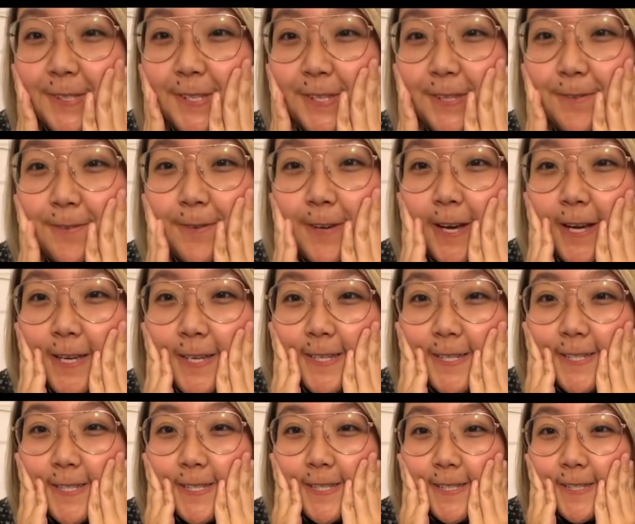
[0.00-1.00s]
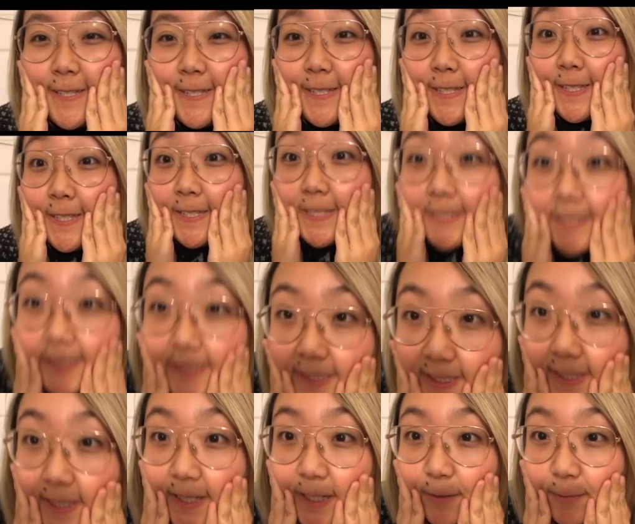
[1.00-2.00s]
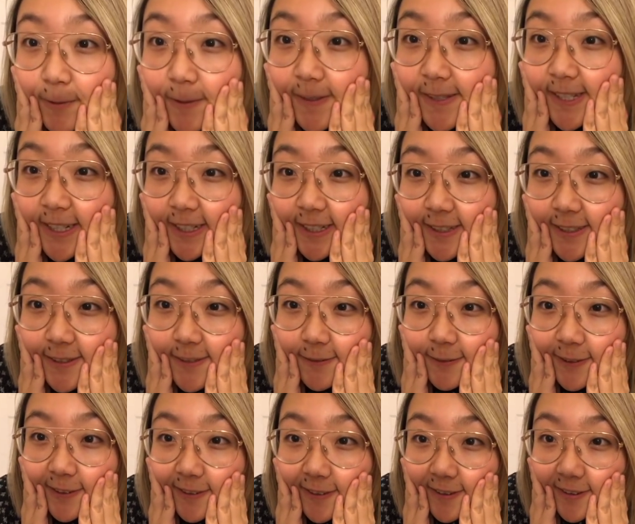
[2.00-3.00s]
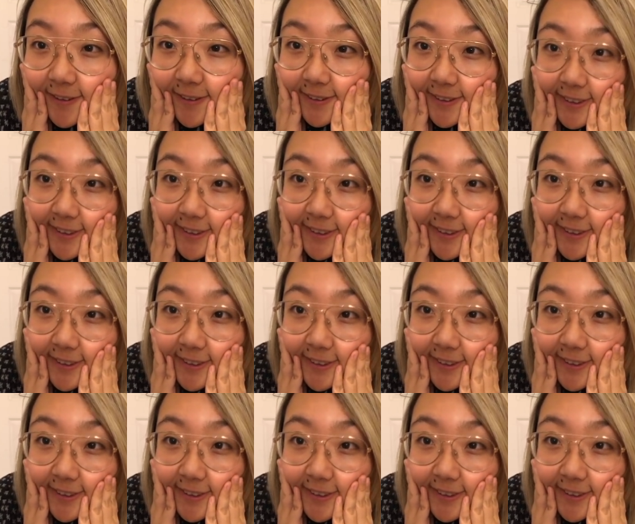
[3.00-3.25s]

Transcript: see you guys in a couple of seconds for